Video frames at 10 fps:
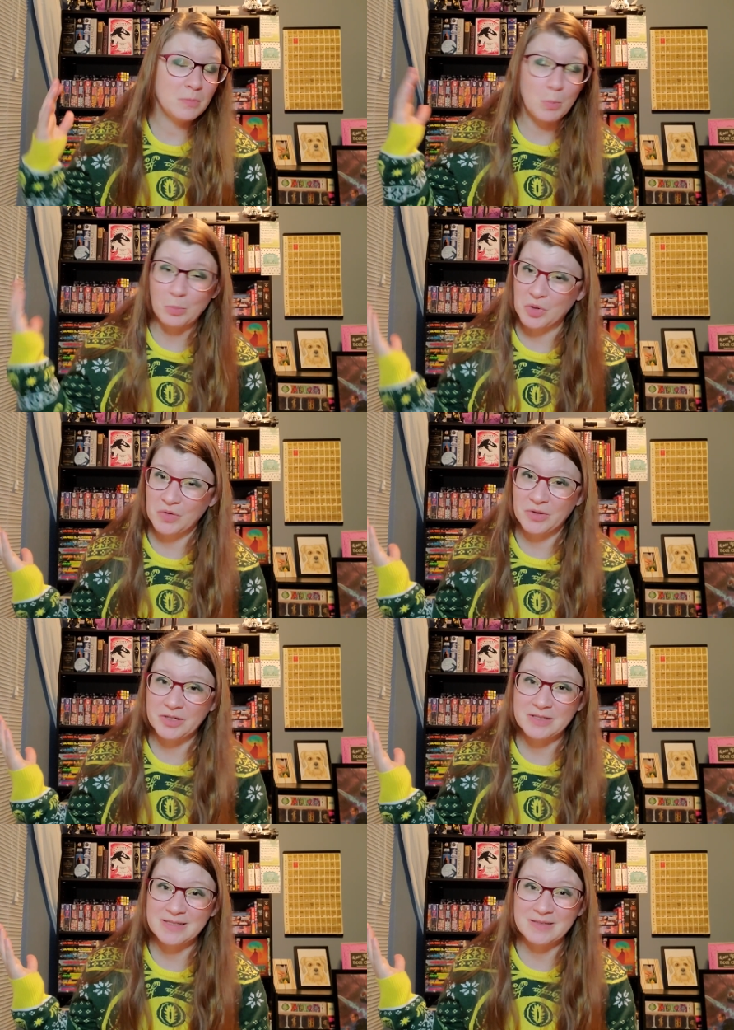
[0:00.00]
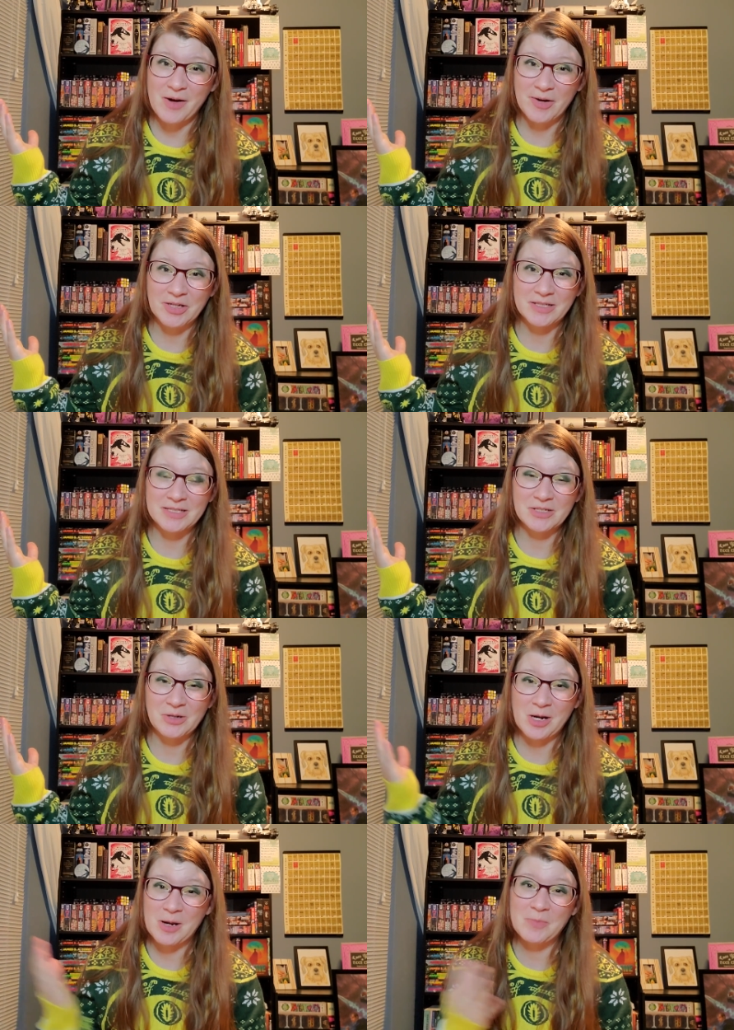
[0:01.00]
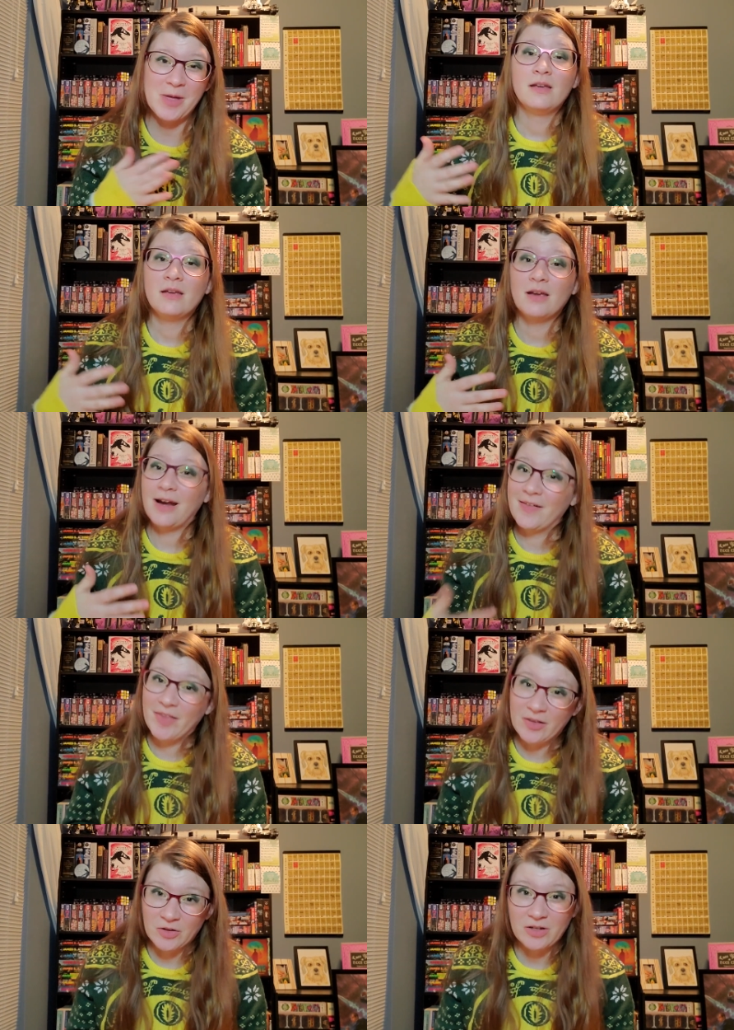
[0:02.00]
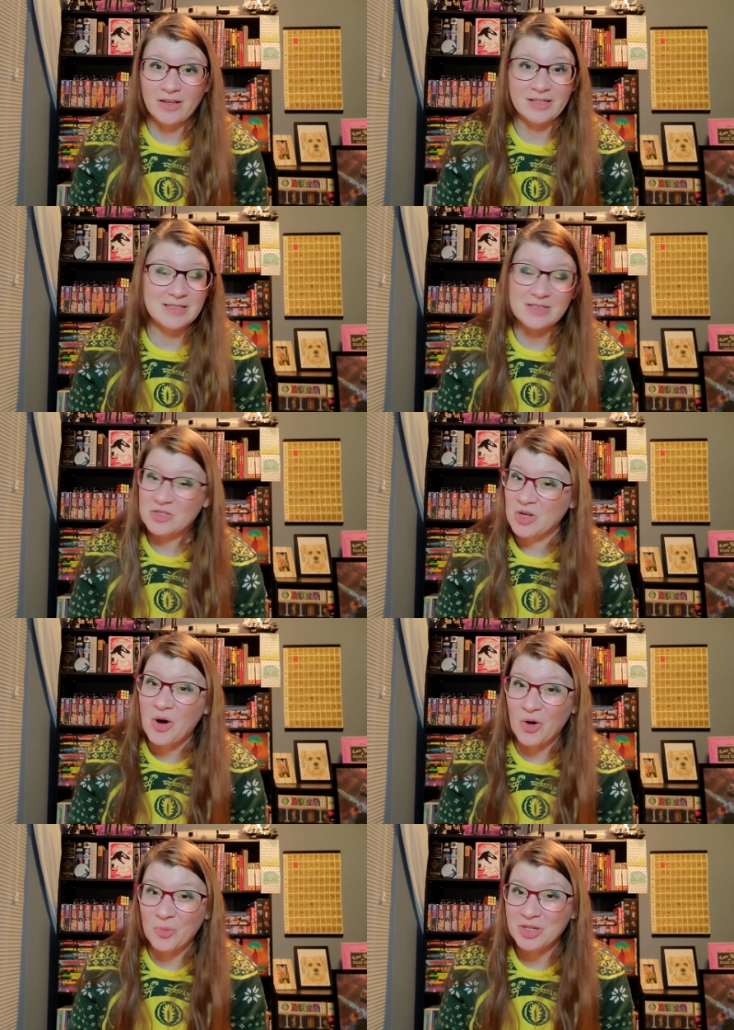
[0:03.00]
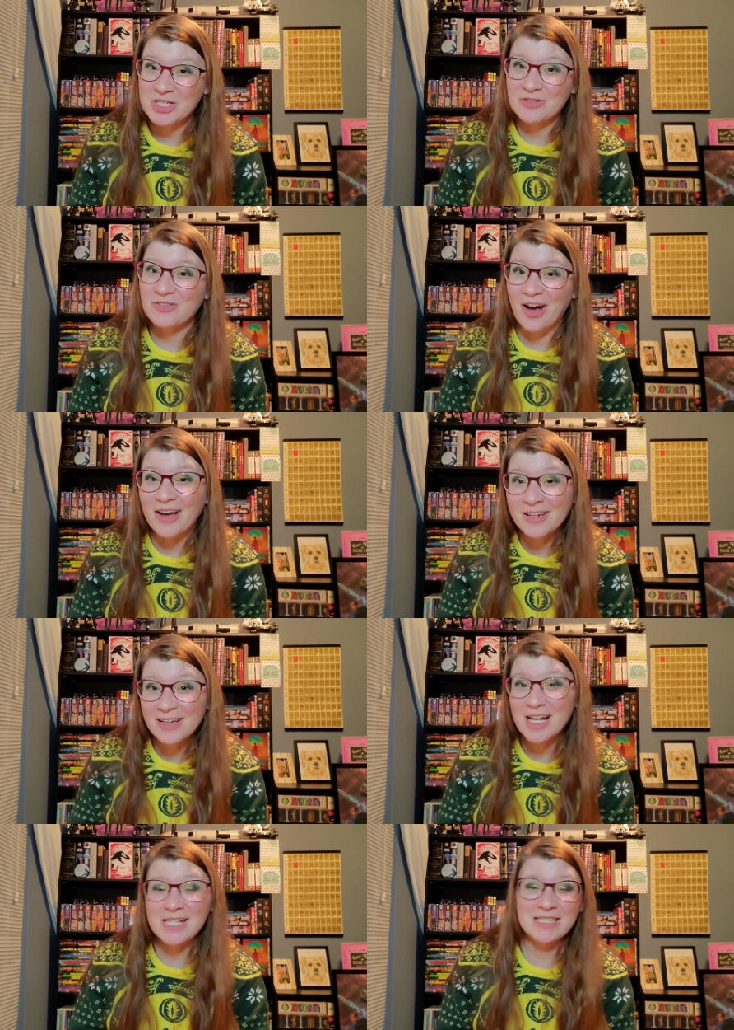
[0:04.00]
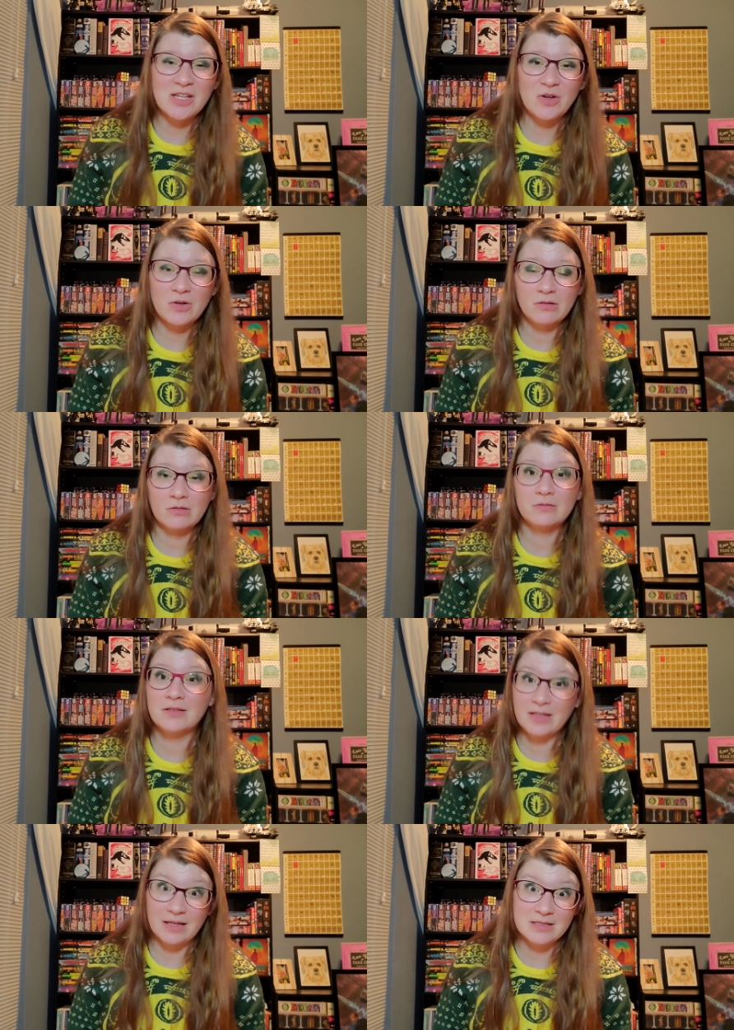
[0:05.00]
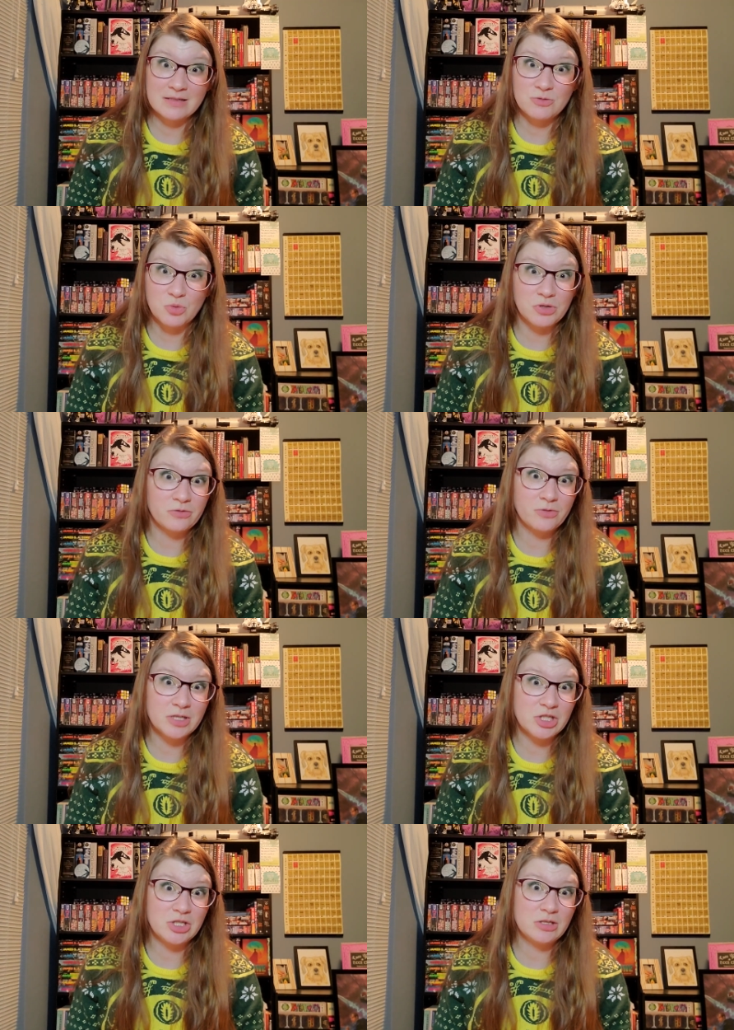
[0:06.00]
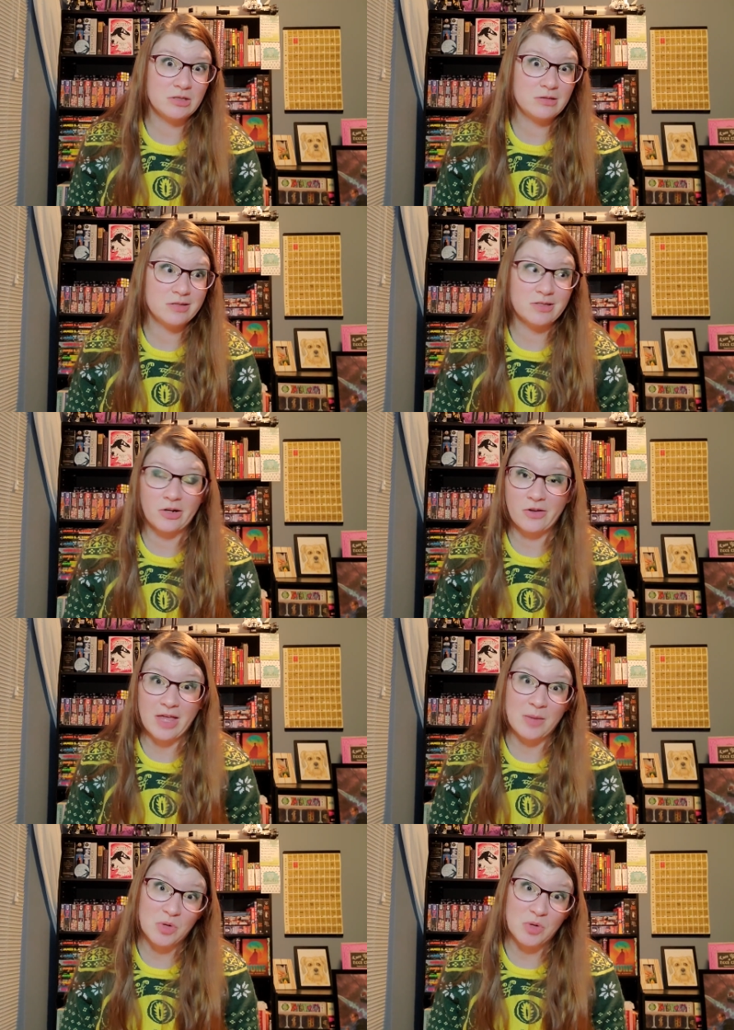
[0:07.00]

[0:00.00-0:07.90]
book looks on Instagram, and they look like so much fun. So that's sort of what started that